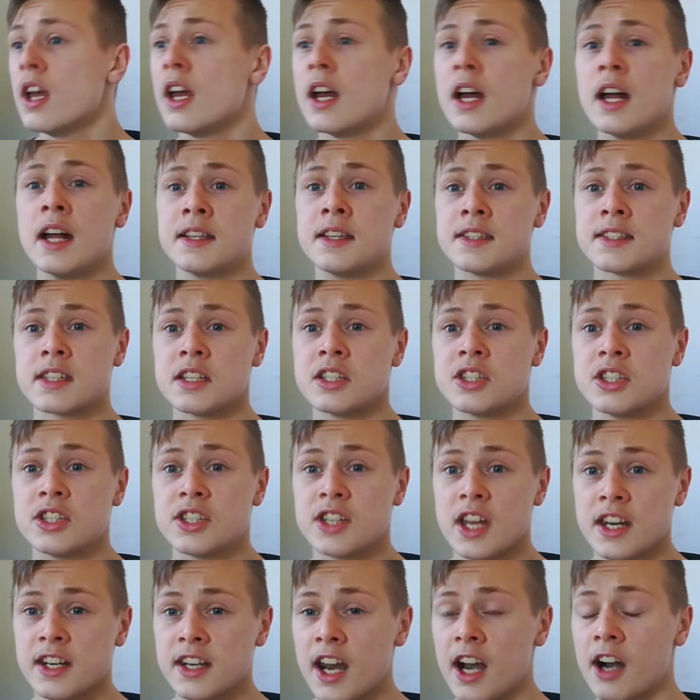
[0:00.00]
It's a
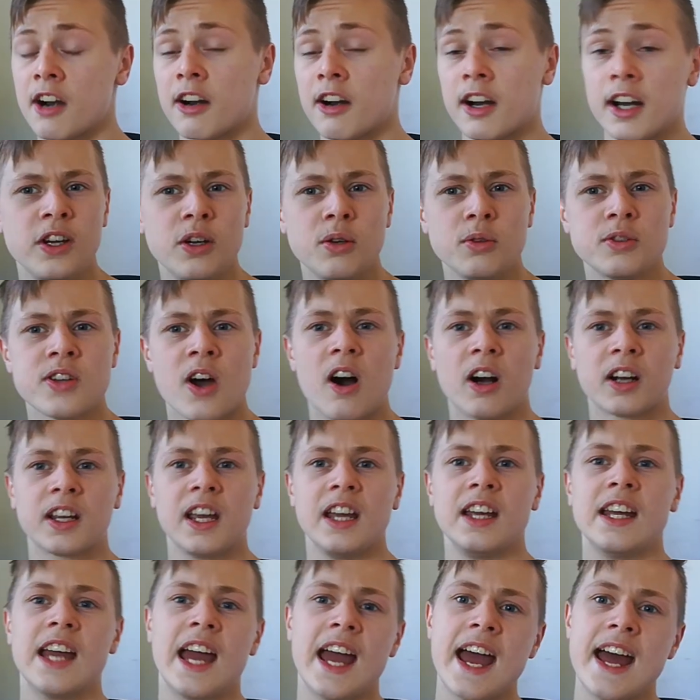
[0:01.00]
generic
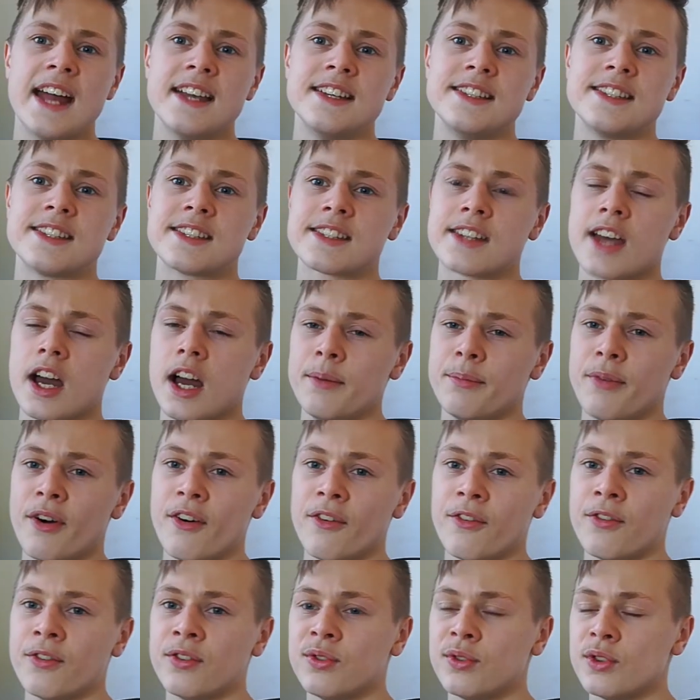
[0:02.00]
talking heads type
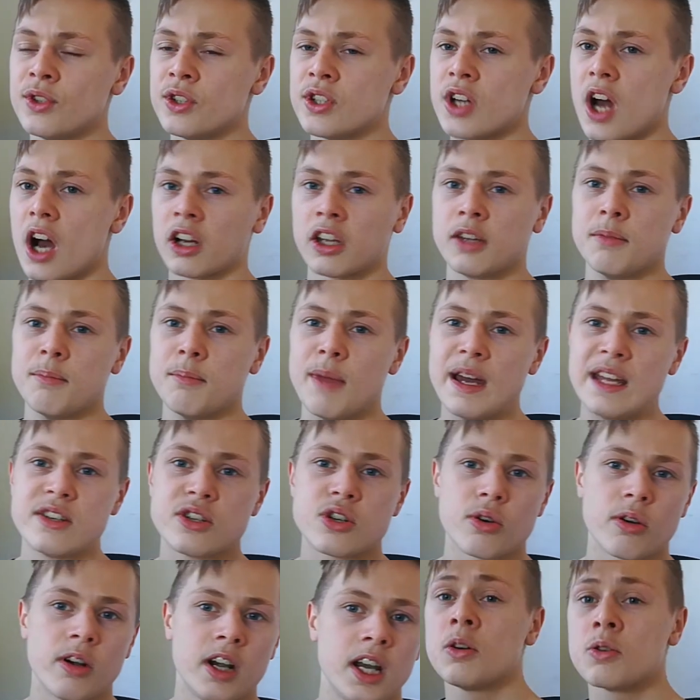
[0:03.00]
of
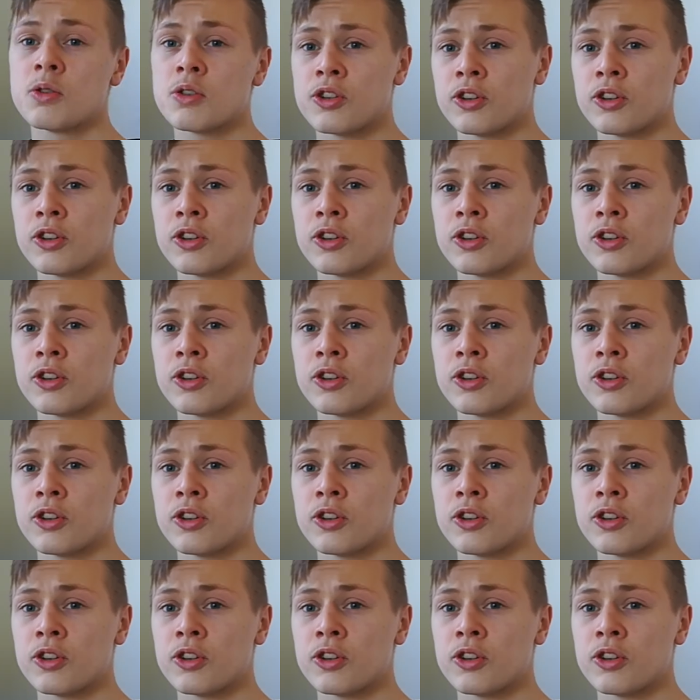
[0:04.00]
documentary,